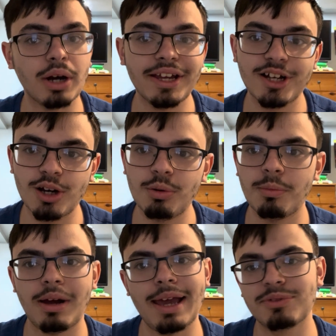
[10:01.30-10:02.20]
I go,
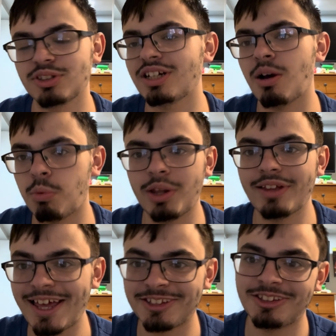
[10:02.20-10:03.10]
I've just got one
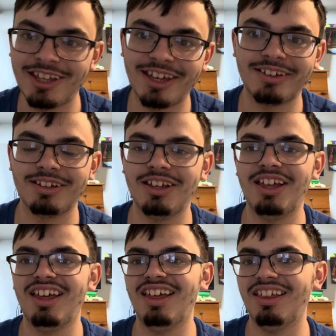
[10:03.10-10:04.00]
last thing.
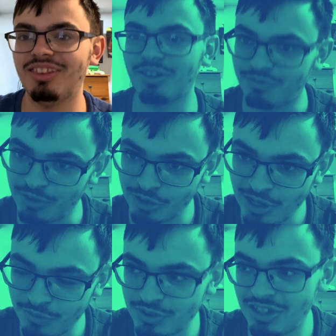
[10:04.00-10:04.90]
The
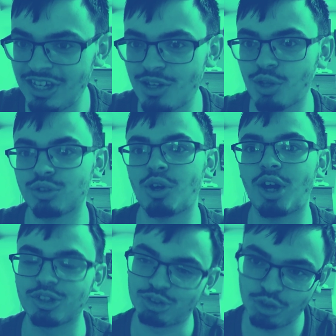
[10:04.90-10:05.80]
Philadelphia Eagles are
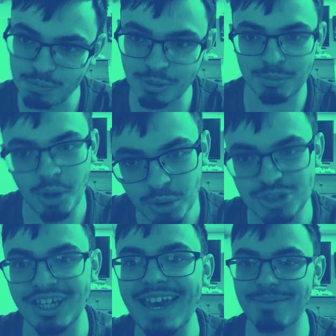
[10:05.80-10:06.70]
Super Bowl
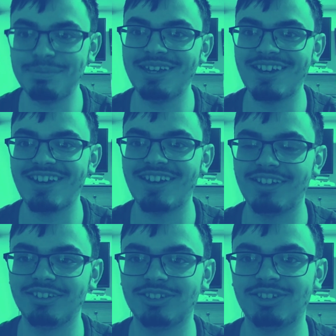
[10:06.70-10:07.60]

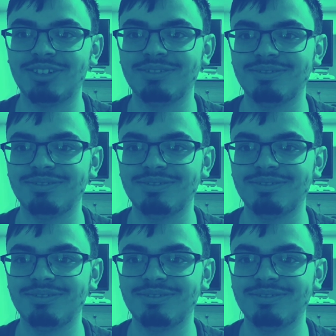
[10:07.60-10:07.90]
champions!